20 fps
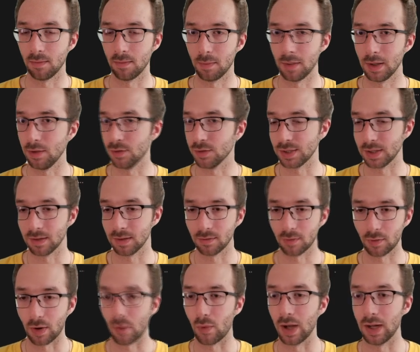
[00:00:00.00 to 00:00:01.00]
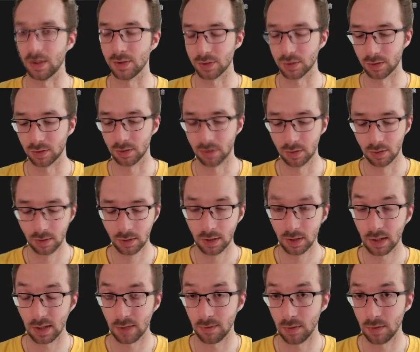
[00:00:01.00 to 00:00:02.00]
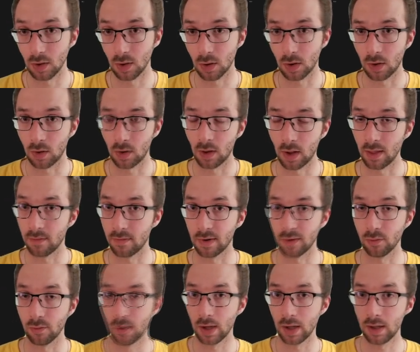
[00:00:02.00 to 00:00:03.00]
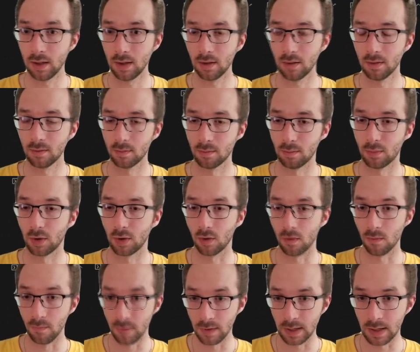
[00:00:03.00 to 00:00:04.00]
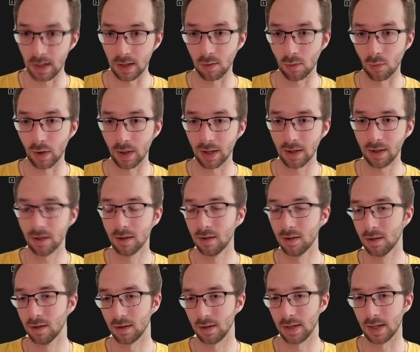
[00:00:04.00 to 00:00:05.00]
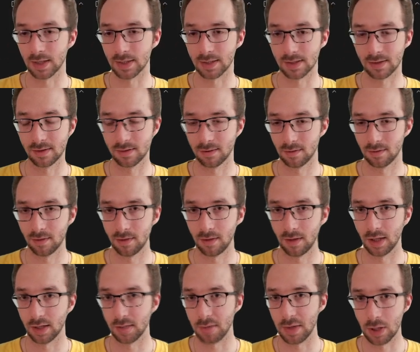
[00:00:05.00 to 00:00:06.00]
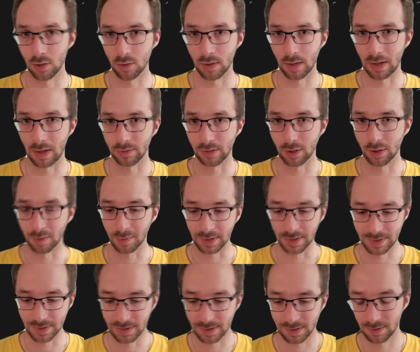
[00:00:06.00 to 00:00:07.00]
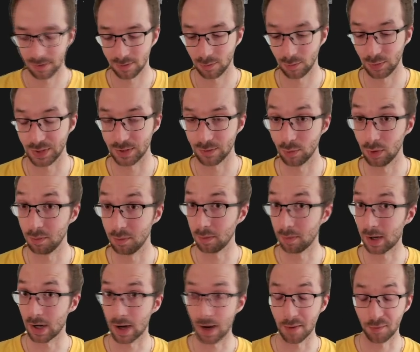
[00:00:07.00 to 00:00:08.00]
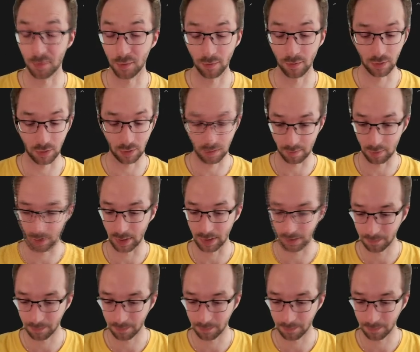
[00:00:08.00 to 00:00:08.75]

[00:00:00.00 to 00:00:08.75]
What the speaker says: been using for a while. So if you know a different way, more convenient way, just let me know down in the comments, which will be very helpful for everyone.